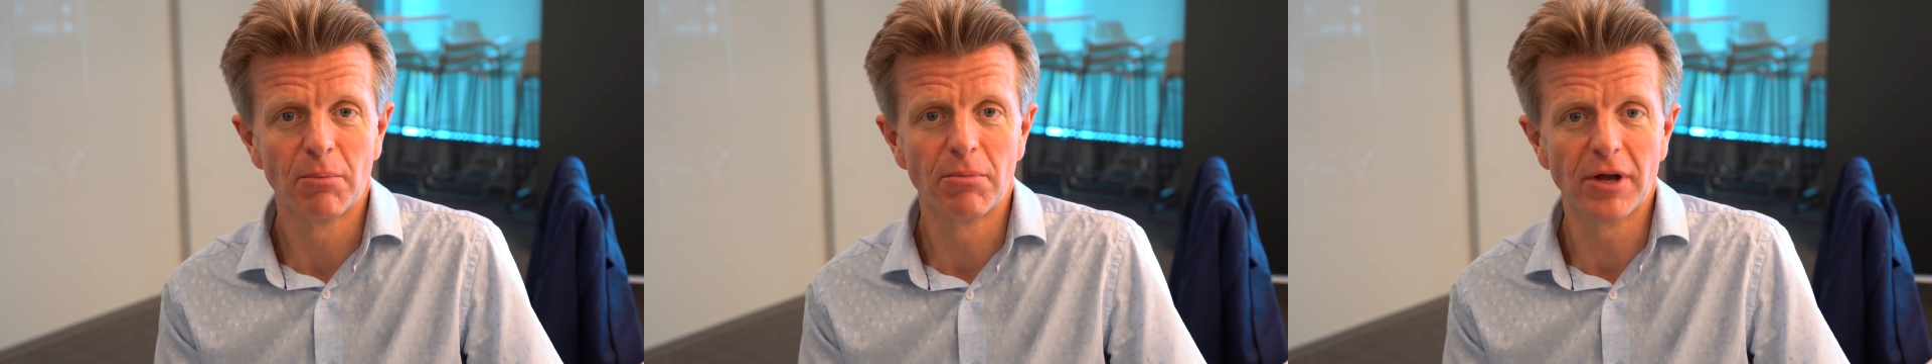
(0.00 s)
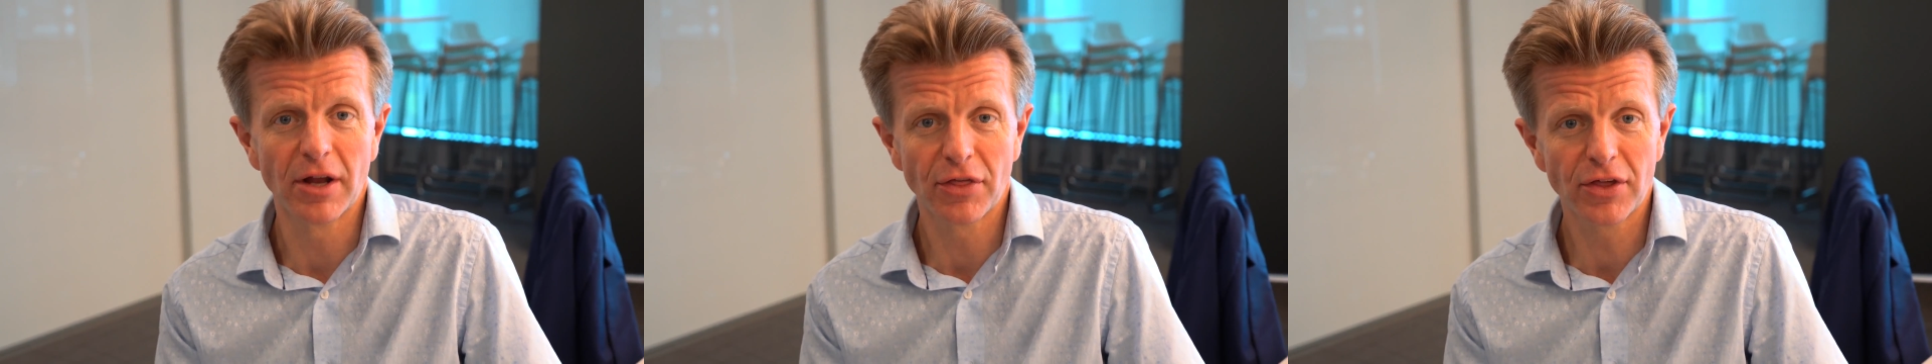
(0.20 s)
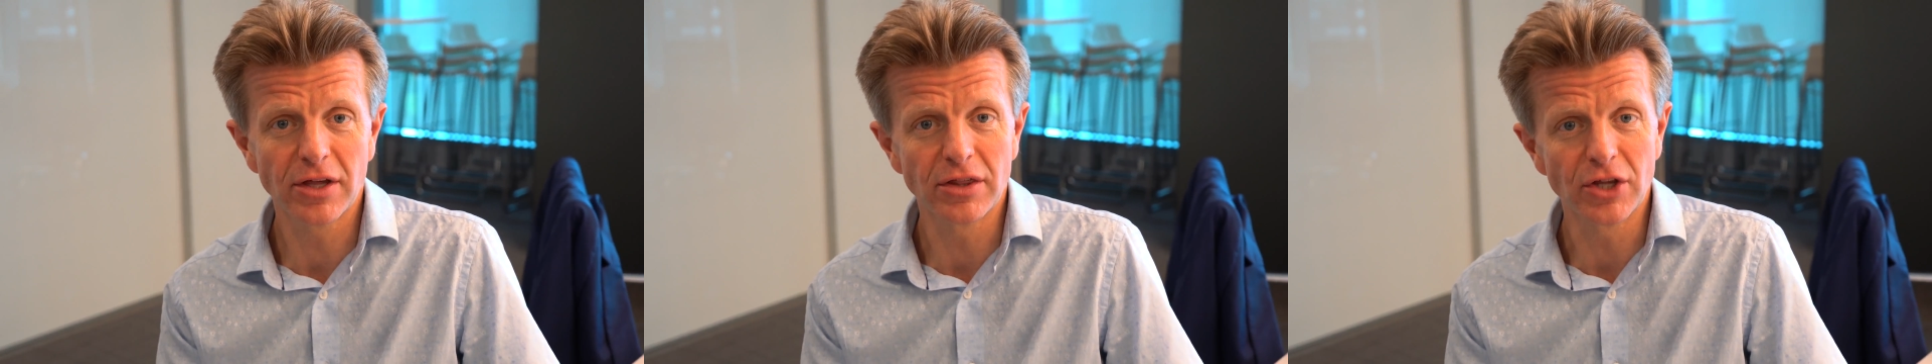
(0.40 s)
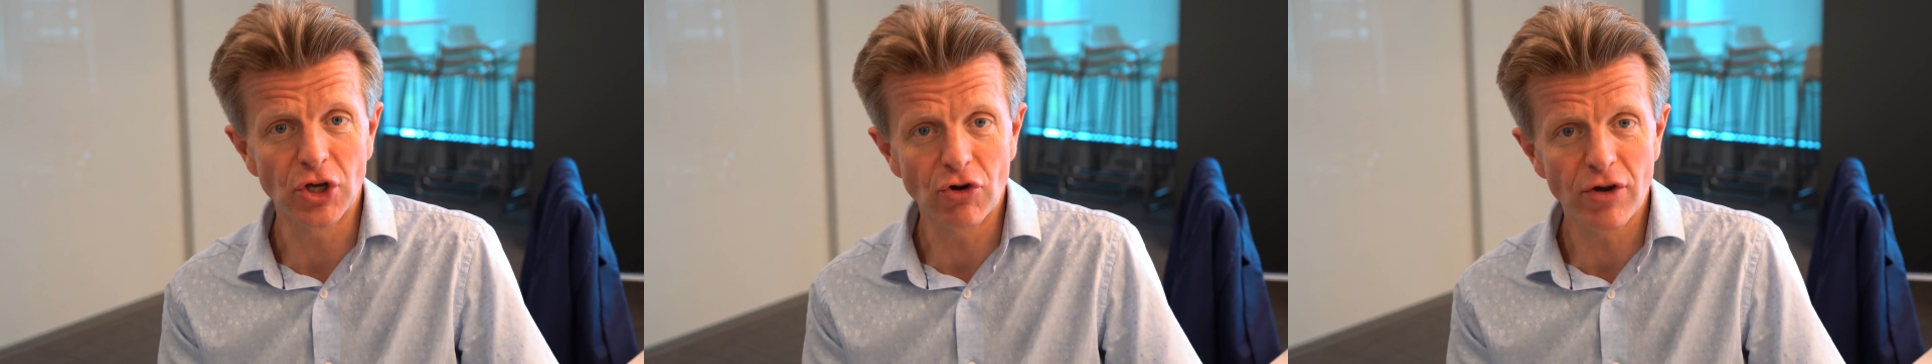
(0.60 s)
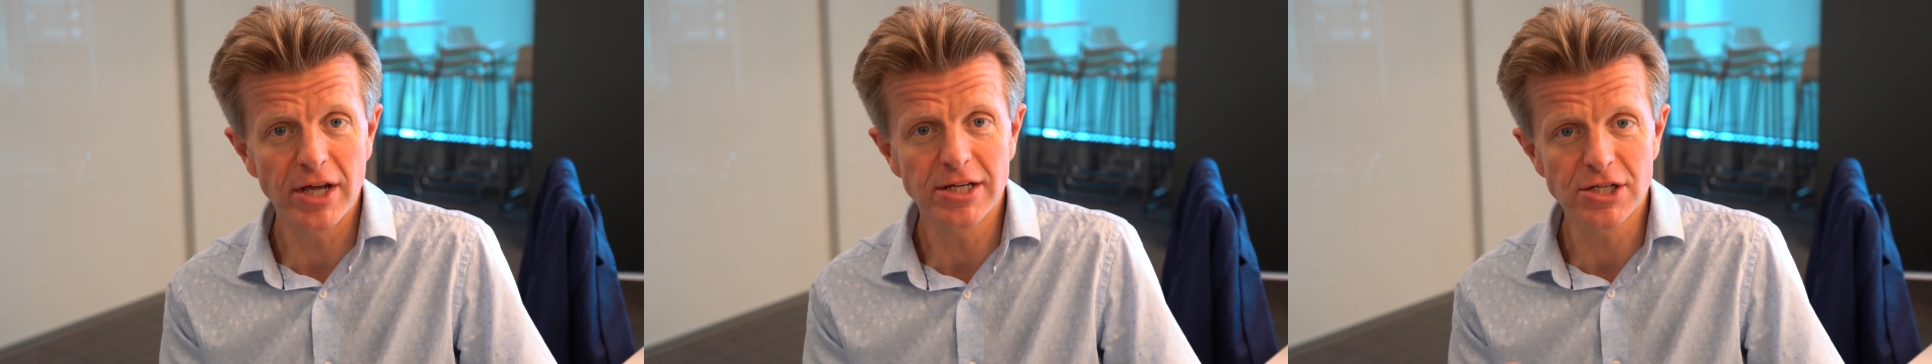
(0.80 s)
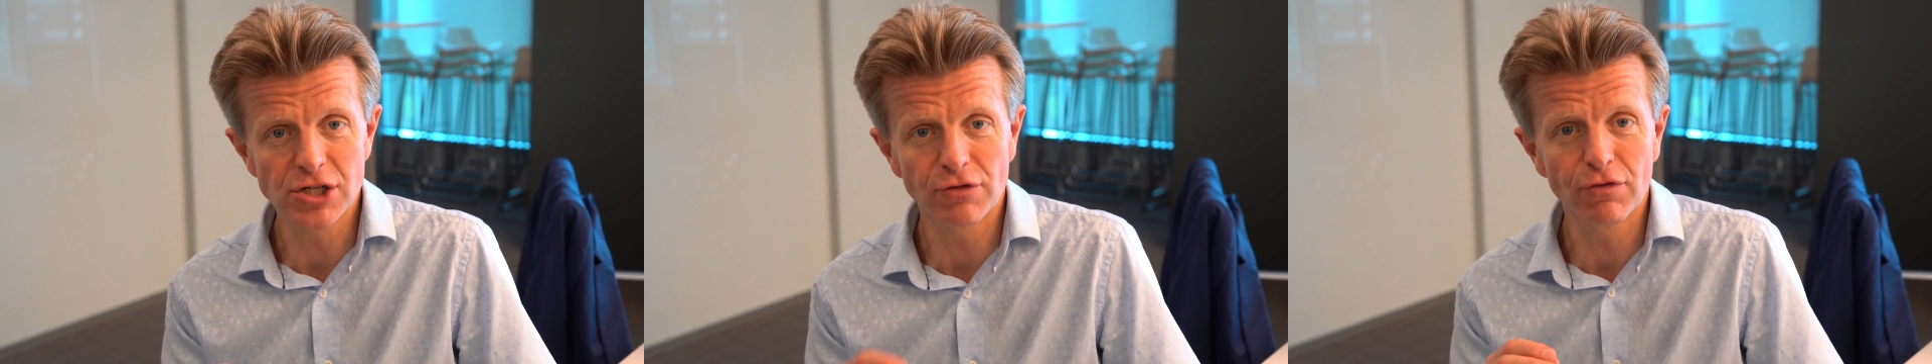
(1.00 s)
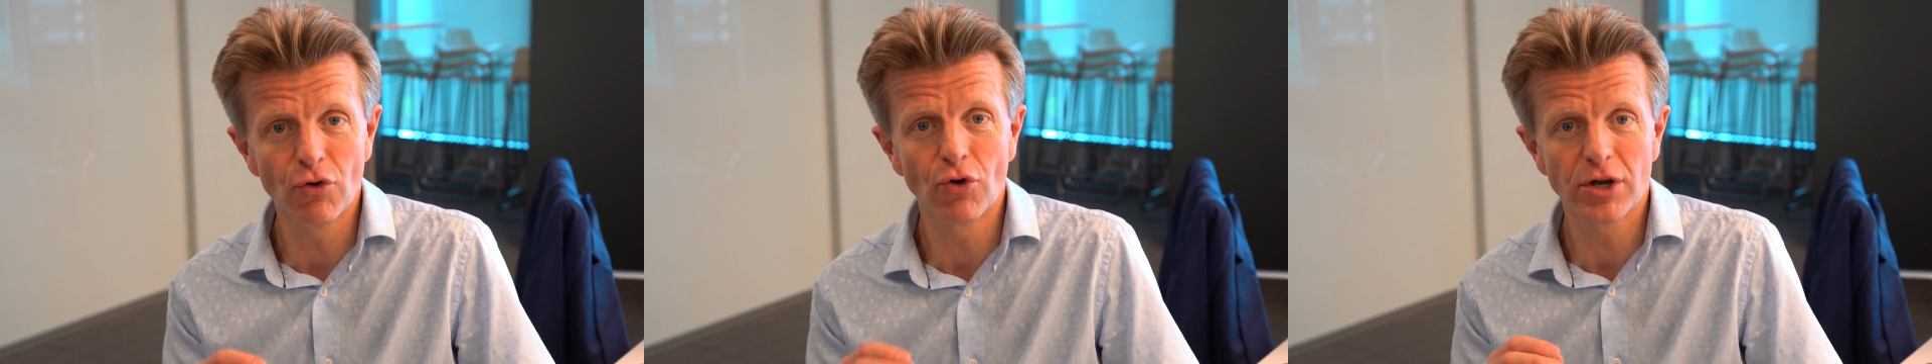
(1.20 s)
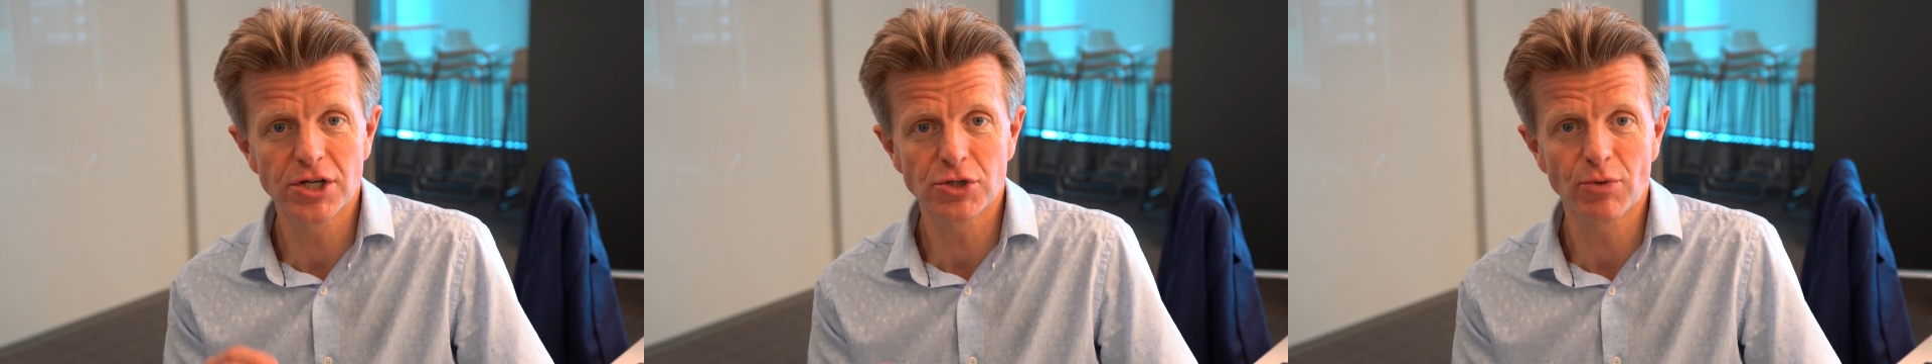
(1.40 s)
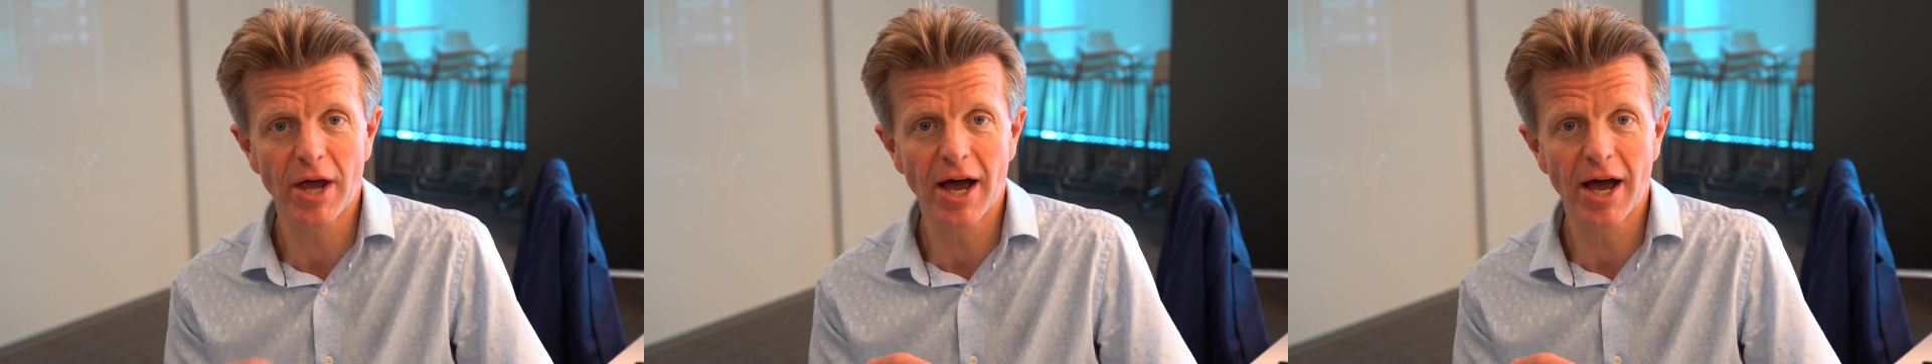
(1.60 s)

But I think the greatest focus